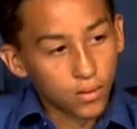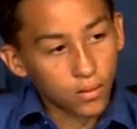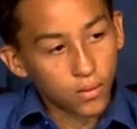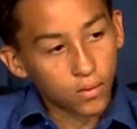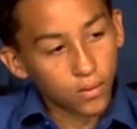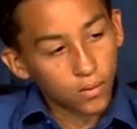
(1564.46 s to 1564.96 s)

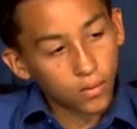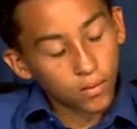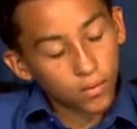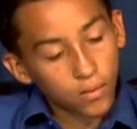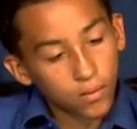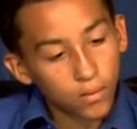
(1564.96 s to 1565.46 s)

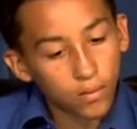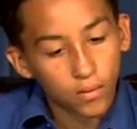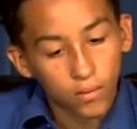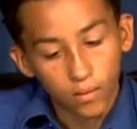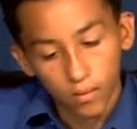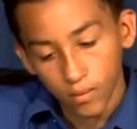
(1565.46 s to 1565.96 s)

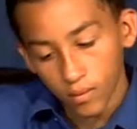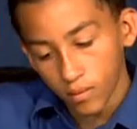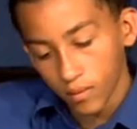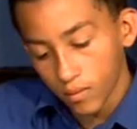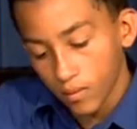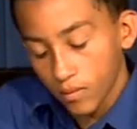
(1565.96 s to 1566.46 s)

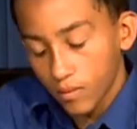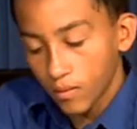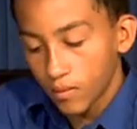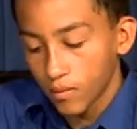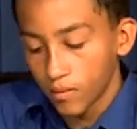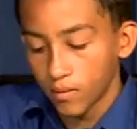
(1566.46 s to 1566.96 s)

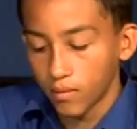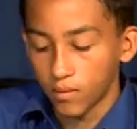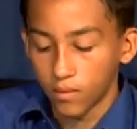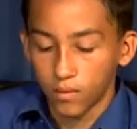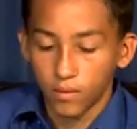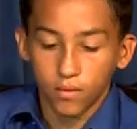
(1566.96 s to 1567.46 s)

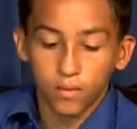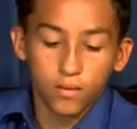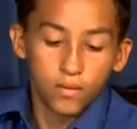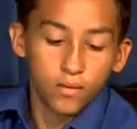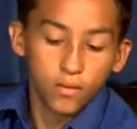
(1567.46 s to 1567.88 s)
(not speaking)